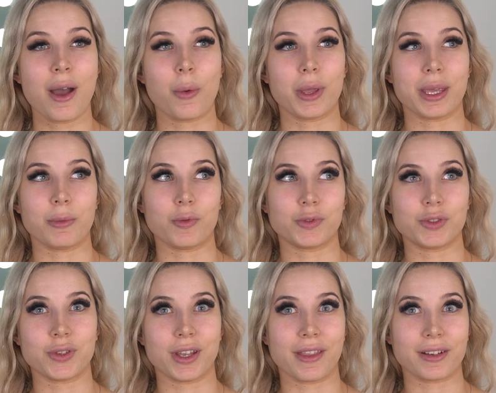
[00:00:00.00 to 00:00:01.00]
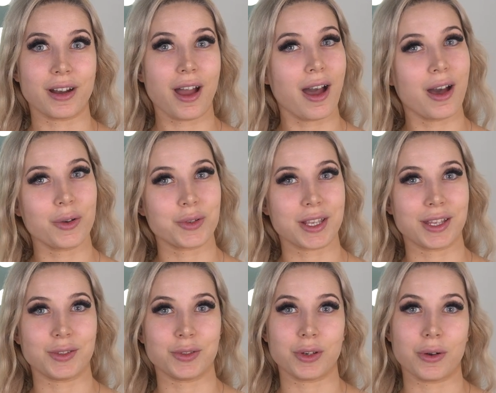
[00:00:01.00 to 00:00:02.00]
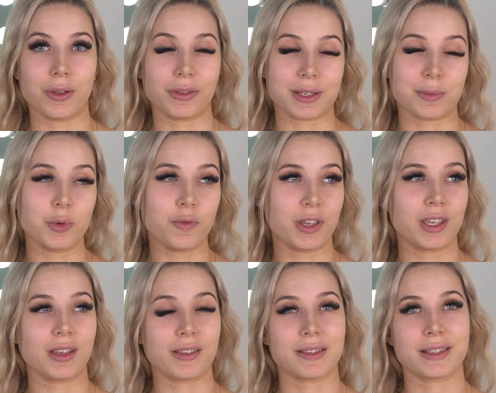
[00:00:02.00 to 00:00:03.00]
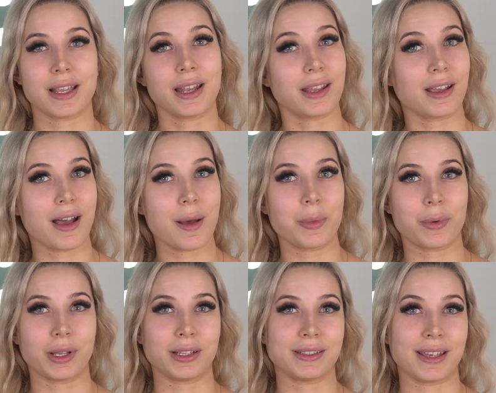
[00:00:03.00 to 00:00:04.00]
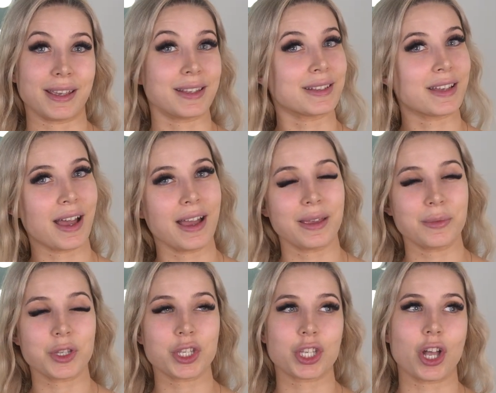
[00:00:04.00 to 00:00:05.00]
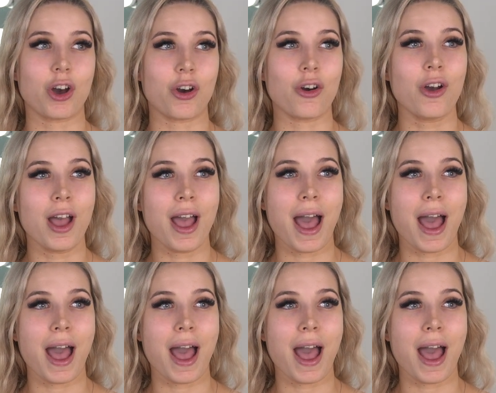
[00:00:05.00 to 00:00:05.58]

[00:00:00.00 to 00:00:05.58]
we moved to another house and you know all this moving, setting up really takes time so